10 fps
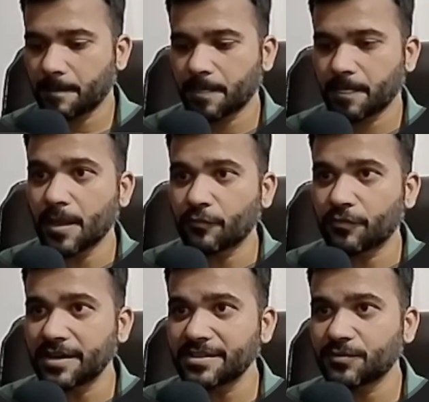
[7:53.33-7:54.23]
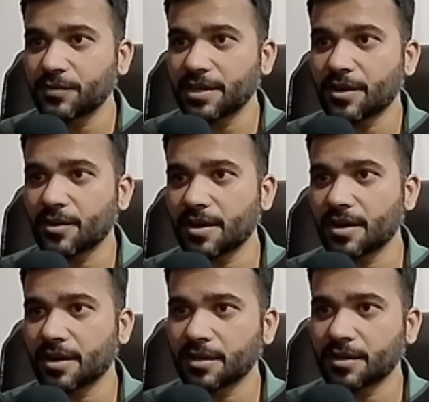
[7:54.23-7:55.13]
Now friends, we are
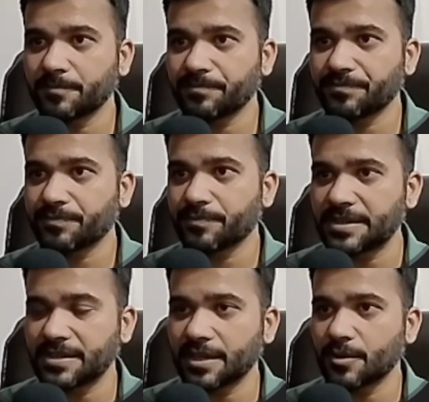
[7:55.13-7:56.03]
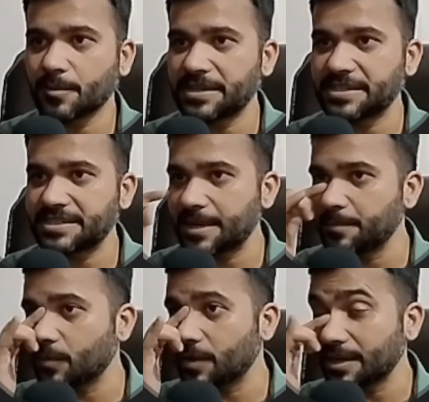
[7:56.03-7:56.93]
on basically on PG
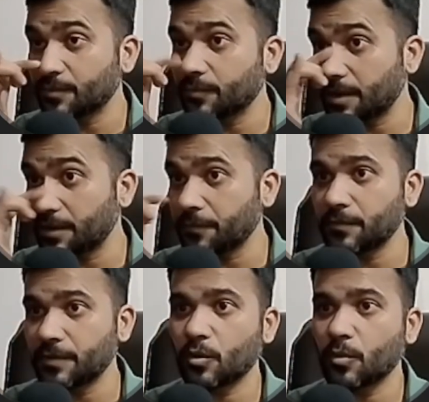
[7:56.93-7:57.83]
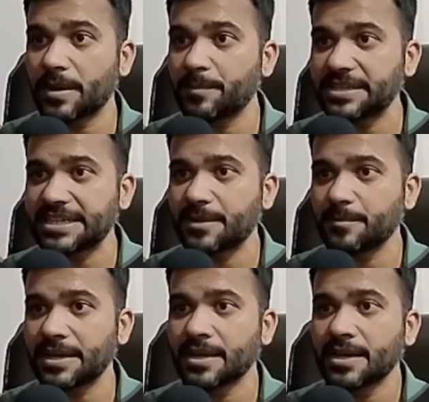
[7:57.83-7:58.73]
admin 1. If you will open PG
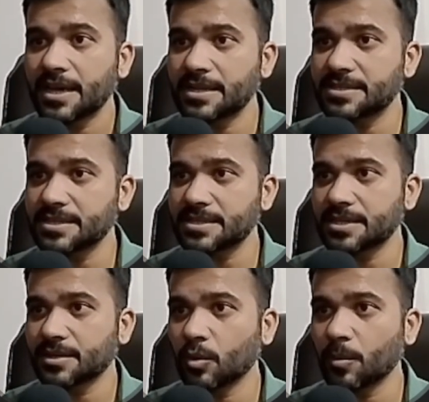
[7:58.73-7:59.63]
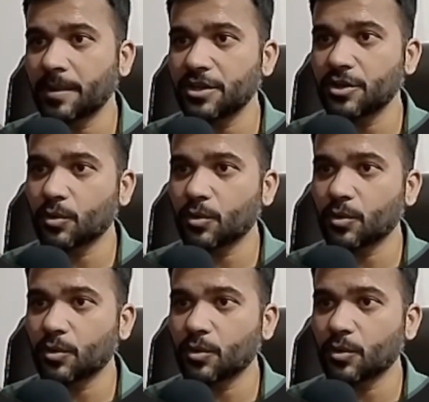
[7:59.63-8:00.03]
admin and just open your